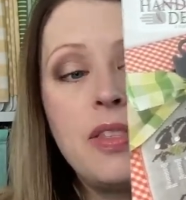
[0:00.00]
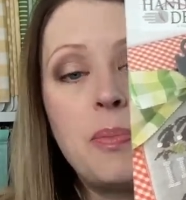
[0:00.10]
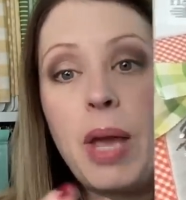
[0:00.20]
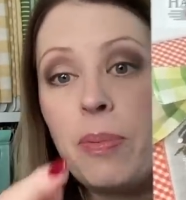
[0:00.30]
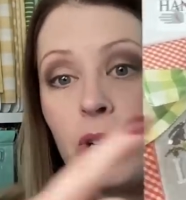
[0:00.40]

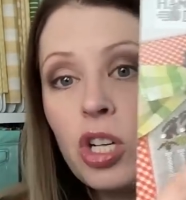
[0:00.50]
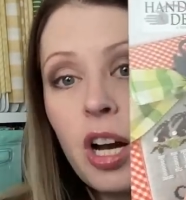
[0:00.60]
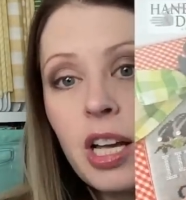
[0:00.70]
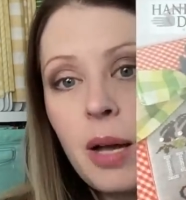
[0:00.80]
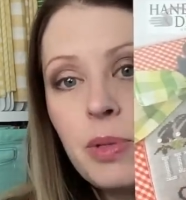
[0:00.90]
The paper
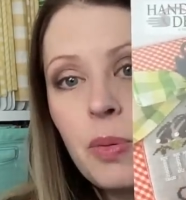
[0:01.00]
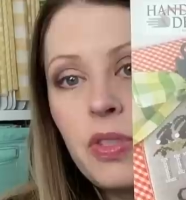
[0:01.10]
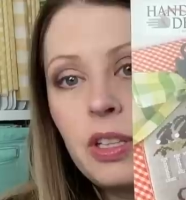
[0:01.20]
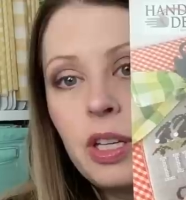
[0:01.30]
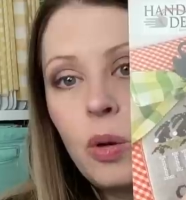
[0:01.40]
chart comes
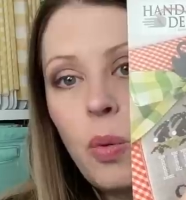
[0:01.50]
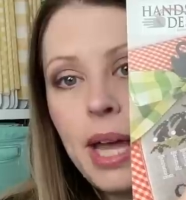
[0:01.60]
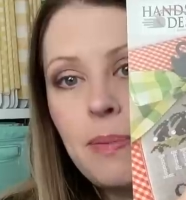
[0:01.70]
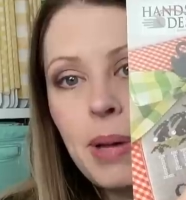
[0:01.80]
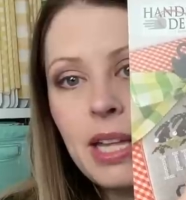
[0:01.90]
with the little
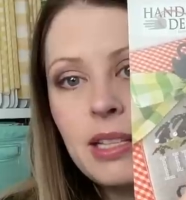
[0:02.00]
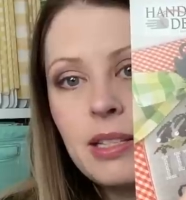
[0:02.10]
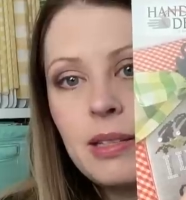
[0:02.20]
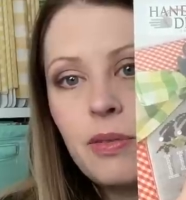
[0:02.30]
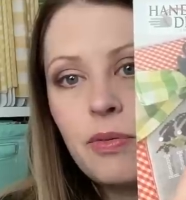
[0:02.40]
white
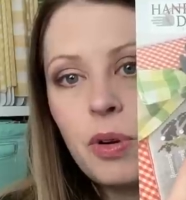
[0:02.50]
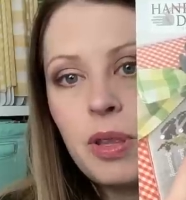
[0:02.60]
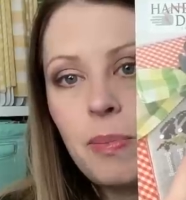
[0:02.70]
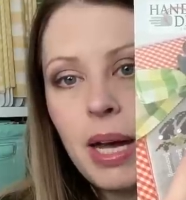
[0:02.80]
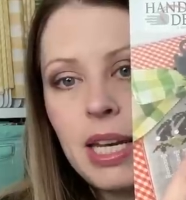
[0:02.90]
buttons for
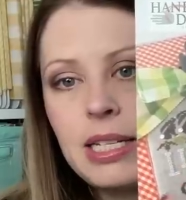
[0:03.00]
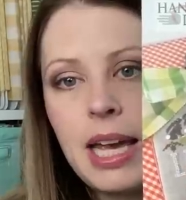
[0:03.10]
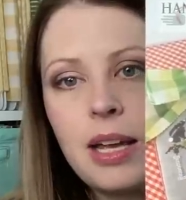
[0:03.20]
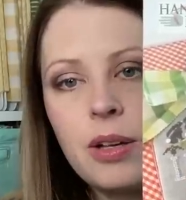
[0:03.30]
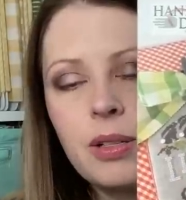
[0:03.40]
the bunny
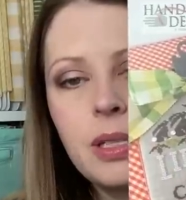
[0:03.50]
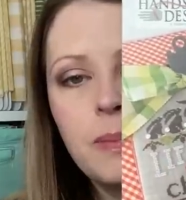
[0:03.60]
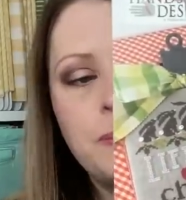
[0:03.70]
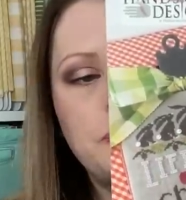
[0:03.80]
tails.